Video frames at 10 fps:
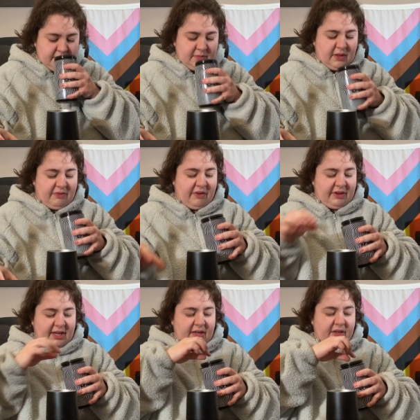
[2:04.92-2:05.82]
of
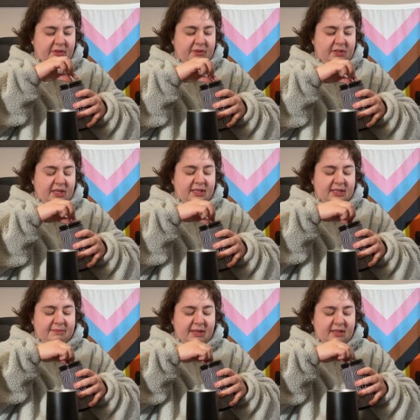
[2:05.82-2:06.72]
everyday dose. It
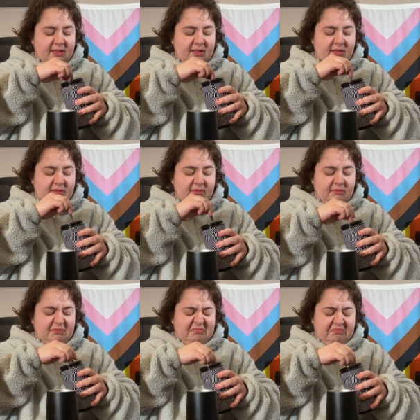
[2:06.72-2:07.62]
smells
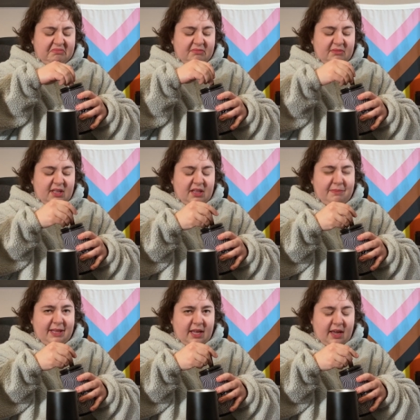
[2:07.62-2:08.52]
a little
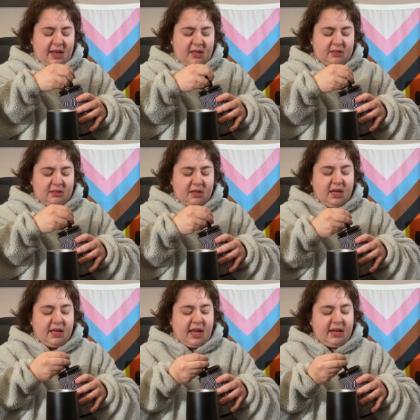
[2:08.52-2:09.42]
bit like ass.
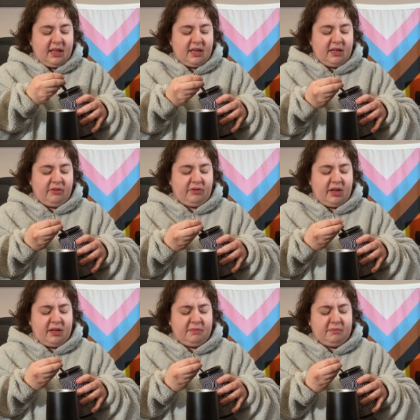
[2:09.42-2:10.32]
Kind of like if
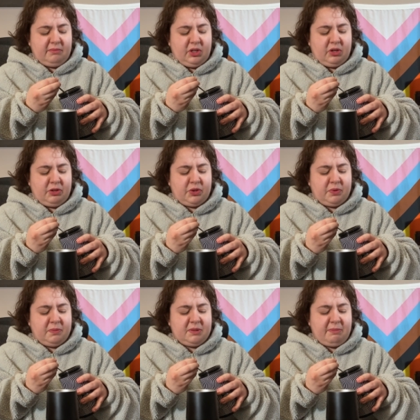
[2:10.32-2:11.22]
um, your
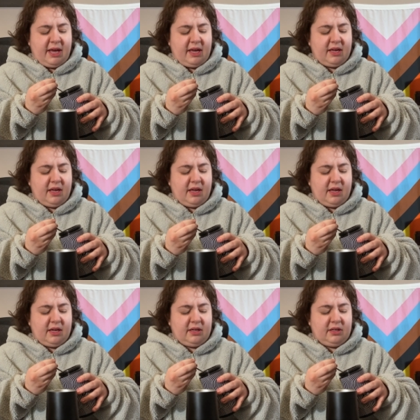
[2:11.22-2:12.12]
shrooms bag
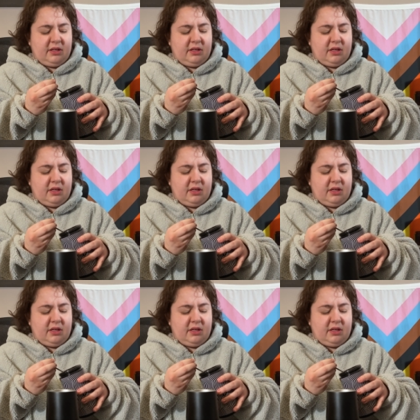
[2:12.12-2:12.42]
and